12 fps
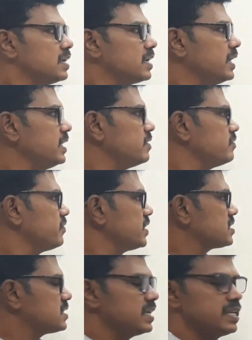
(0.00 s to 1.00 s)
Right,
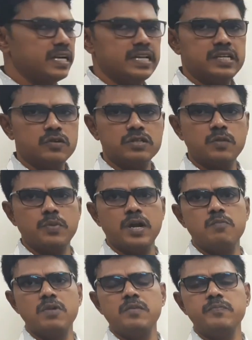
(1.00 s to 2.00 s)
first I read it out the
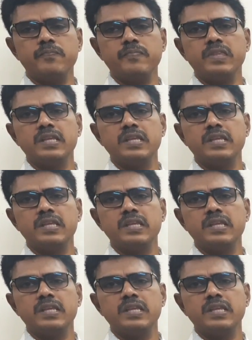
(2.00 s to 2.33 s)
problem